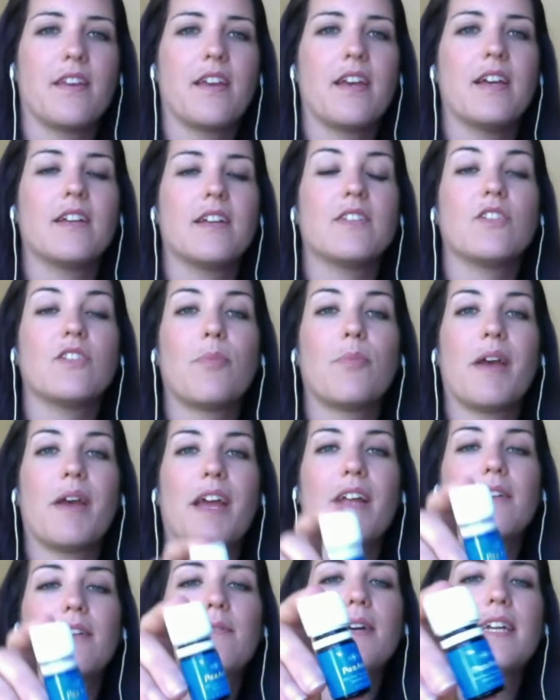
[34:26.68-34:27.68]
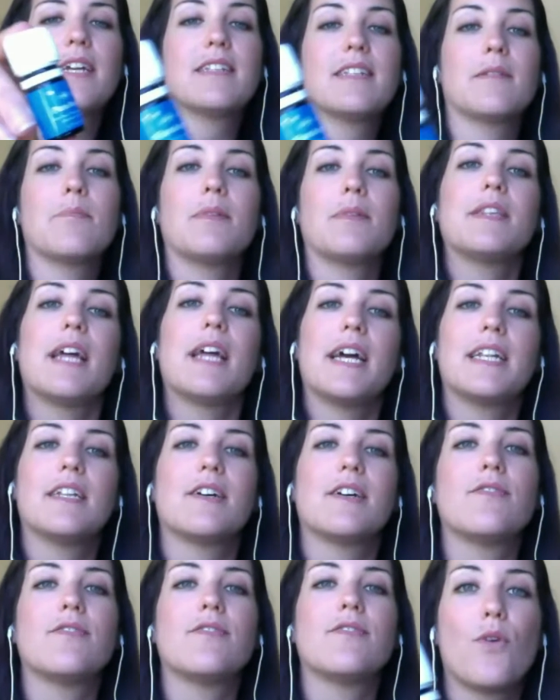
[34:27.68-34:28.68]
So Panaway is a blend
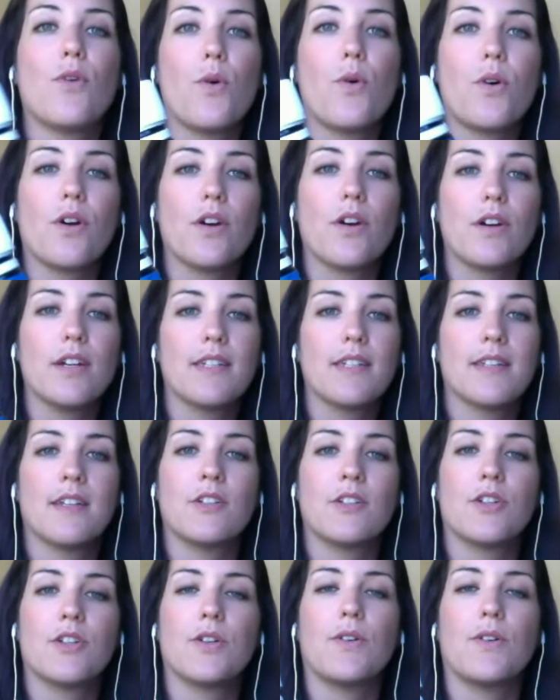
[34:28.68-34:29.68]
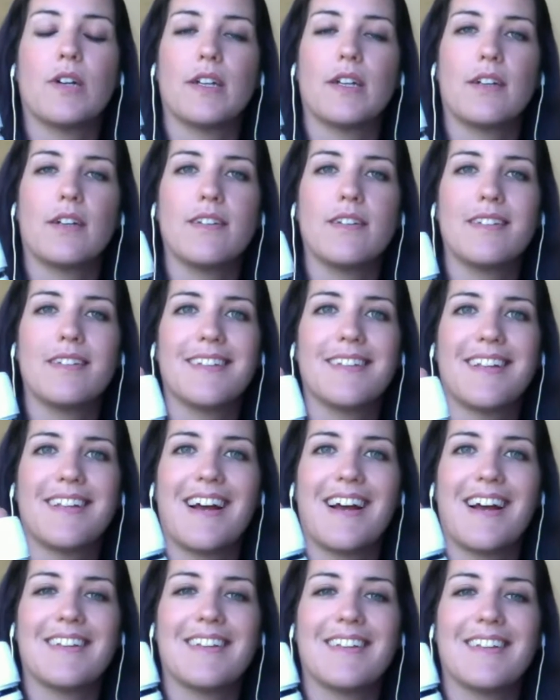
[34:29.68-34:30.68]
of 4 essential oils. It
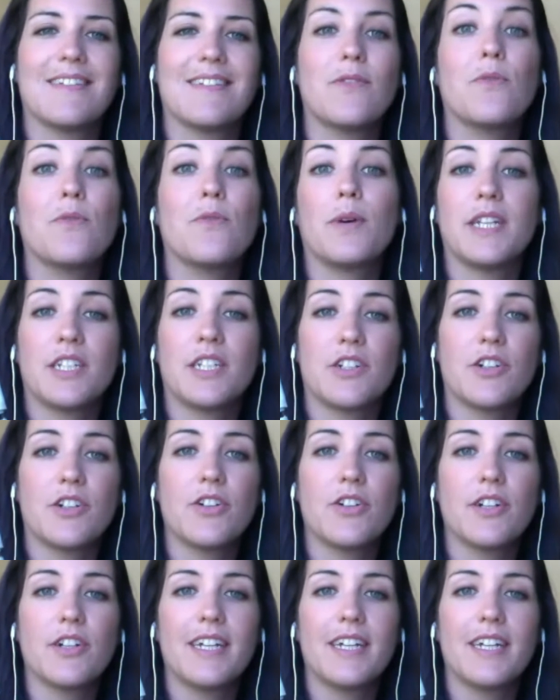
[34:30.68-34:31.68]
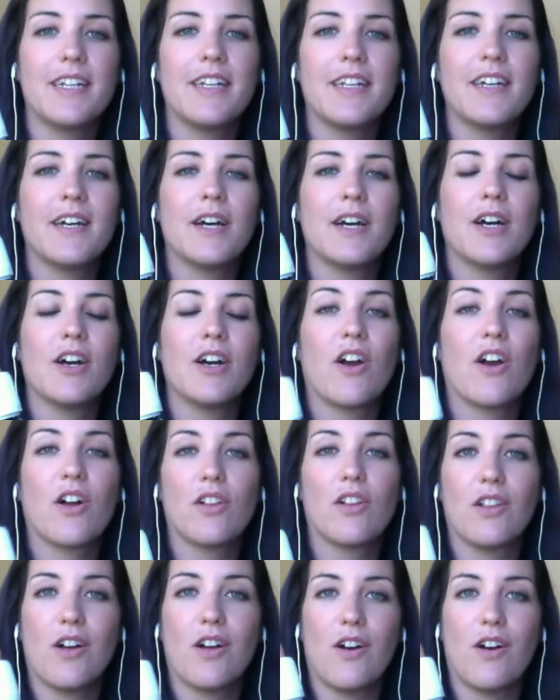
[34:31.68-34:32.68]
has wintergreen,
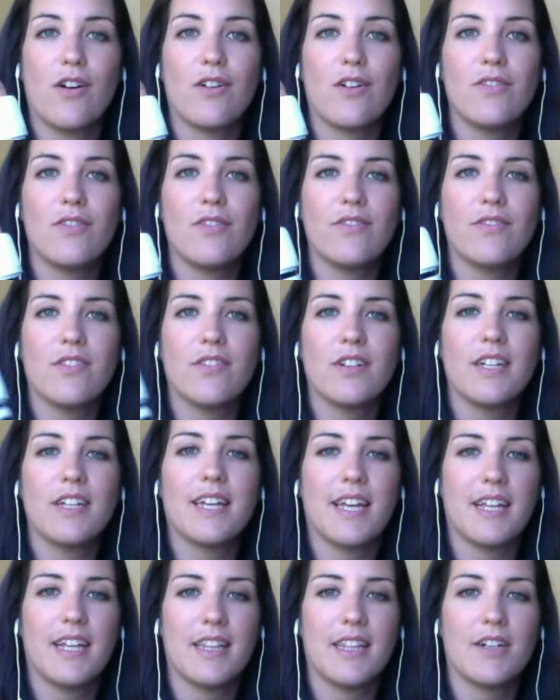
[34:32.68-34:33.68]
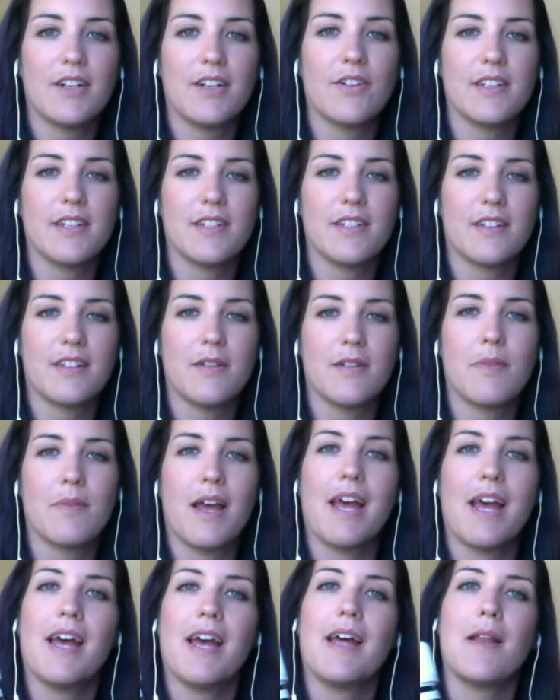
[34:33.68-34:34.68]
clove, helichrysum,
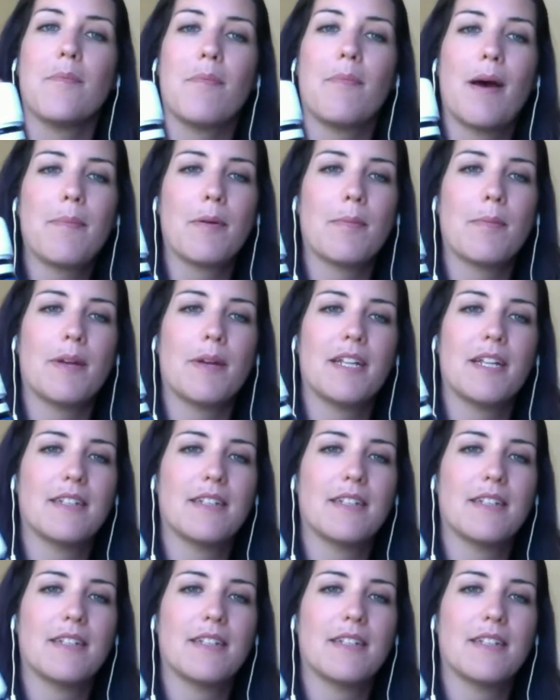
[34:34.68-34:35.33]
and peppermint.